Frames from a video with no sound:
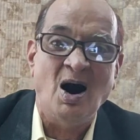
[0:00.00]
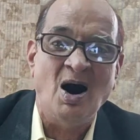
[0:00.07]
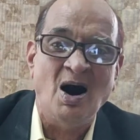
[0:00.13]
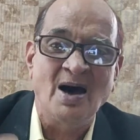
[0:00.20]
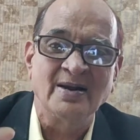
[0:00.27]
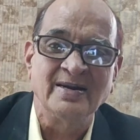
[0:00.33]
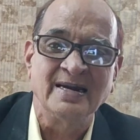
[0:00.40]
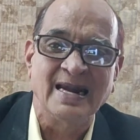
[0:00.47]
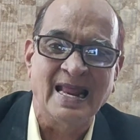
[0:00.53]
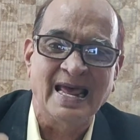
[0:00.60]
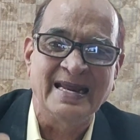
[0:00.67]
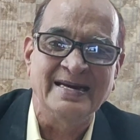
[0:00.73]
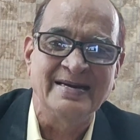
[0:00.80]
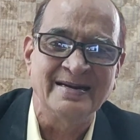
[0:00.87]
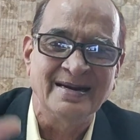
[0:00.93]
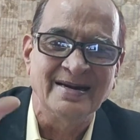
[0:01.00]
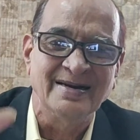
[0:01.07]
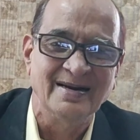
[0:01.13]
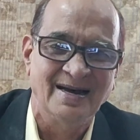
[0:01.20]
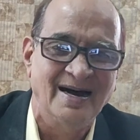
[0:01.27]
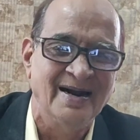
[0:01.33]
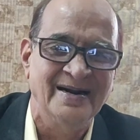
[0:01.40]
online
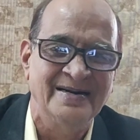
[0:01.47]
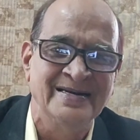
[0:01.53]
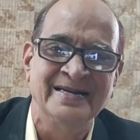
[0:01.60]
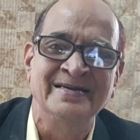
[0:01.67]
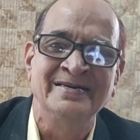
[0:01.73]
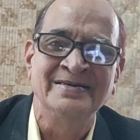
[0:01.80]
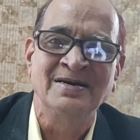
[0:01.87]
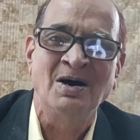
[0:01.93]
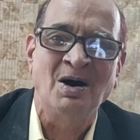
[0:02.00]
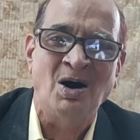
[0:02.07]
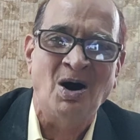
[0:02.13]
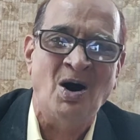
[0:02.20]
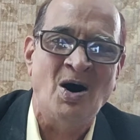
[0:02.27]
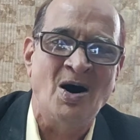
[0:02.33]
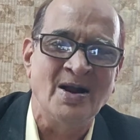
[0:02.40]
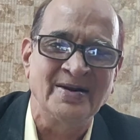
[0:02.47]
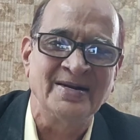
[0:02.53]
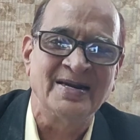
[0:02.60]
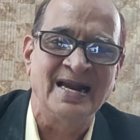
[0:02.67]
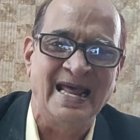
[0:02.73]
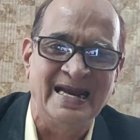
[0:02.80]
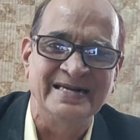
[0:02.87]
learning,
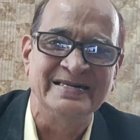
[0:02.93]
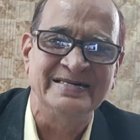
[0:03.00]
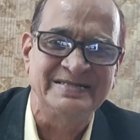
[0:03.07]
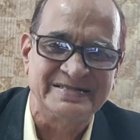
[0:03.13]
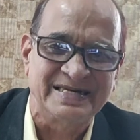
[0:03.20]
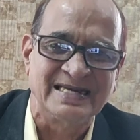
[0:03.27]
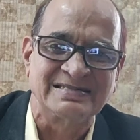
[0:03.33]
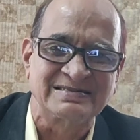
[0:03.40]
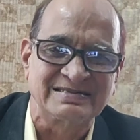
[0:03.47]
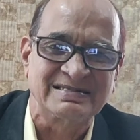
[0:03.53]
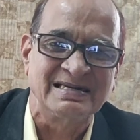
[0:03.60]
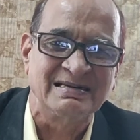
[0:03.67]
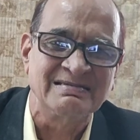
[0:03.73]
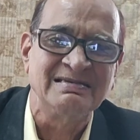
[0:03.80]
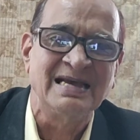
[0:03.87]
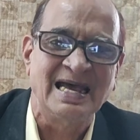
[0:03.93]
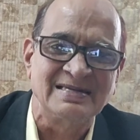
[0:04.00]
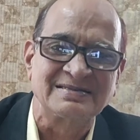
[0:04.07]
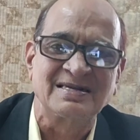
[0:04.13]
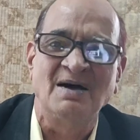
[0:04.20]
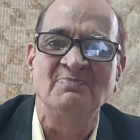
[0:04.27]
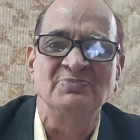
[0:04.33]
online testing
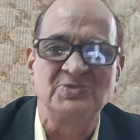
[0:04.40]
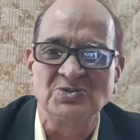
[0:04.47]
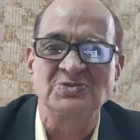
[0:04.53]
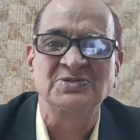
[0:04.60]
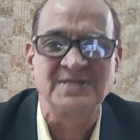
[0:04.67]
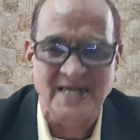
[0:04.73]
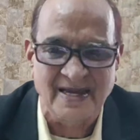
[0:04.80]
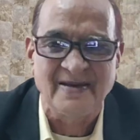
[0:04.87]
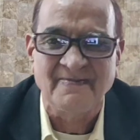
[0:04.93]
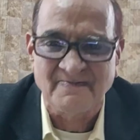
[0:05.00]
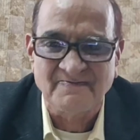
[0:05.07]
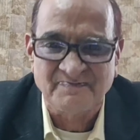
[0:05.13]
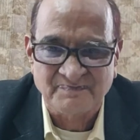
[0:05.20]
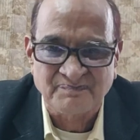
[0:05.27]
has come to stay.